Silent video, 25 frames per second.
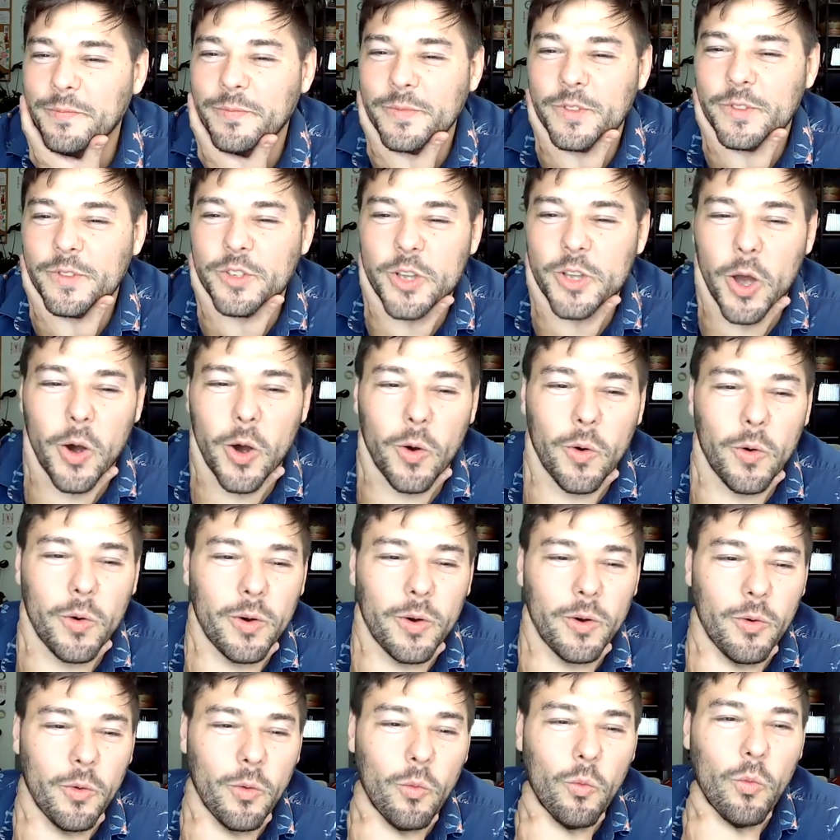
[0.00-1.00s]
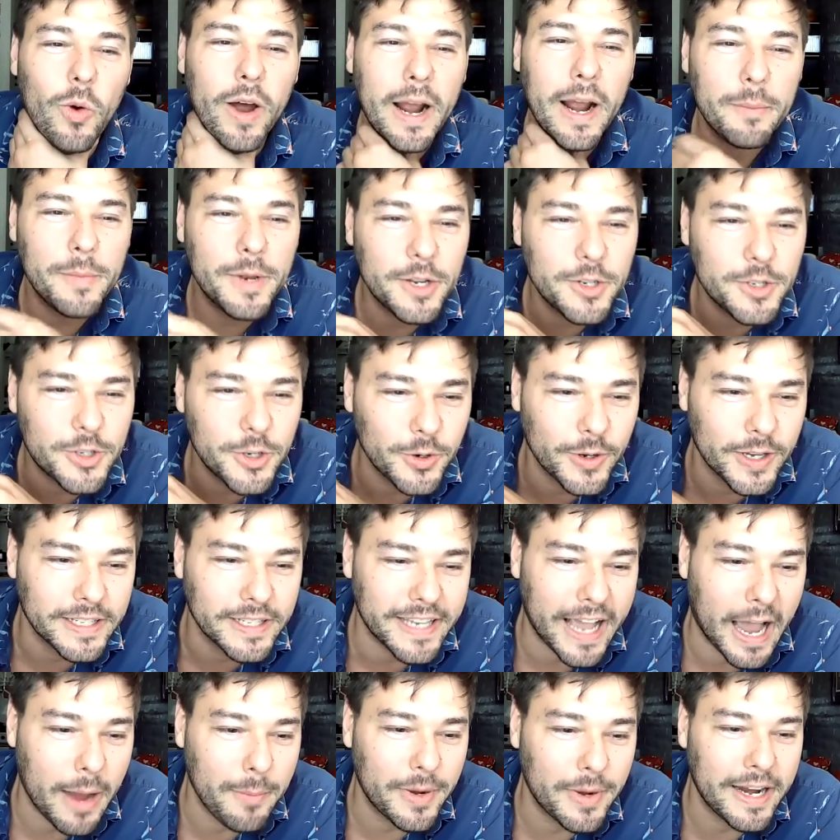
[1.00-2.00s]
So what I'm going to do is
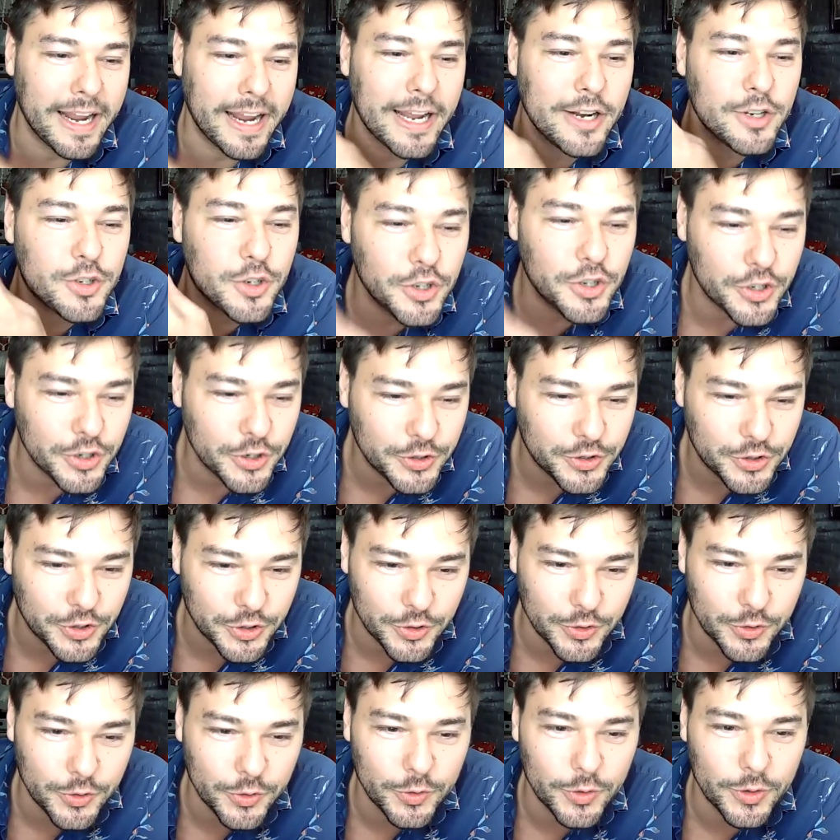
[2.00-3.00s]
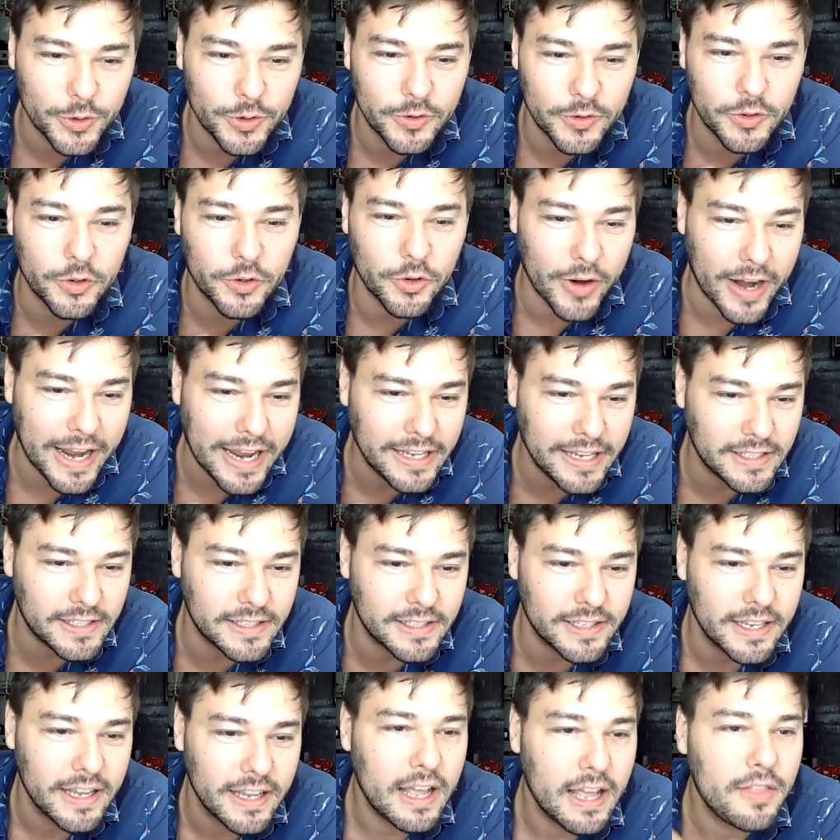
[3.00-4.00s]
I'm going to introduce you, Grace.